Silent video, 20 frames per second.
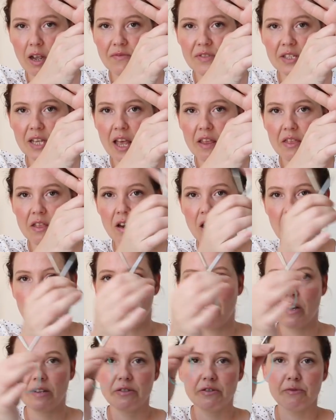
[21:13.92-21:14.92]
scared the
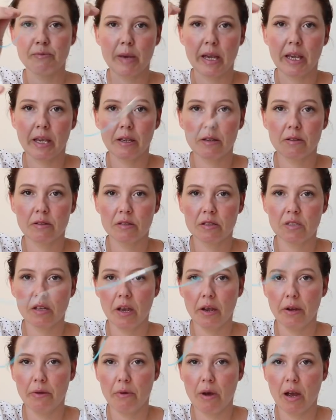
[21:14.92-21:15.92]
life out of me. So
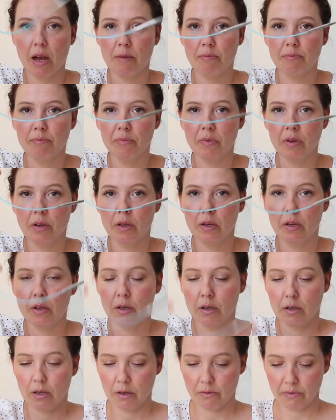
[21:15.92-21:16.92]
I
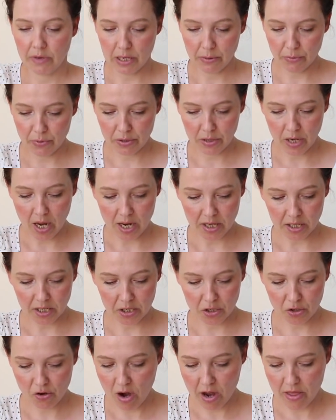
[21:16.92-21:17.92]
really would like
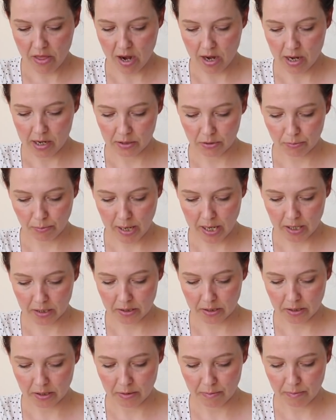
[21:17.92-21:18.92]
to try that little
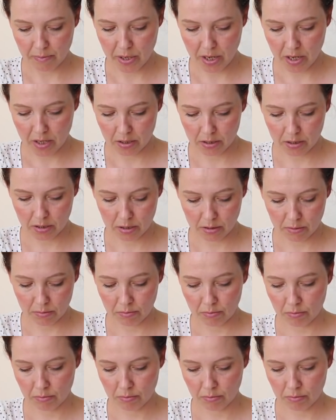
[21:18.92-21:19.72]
pattern, but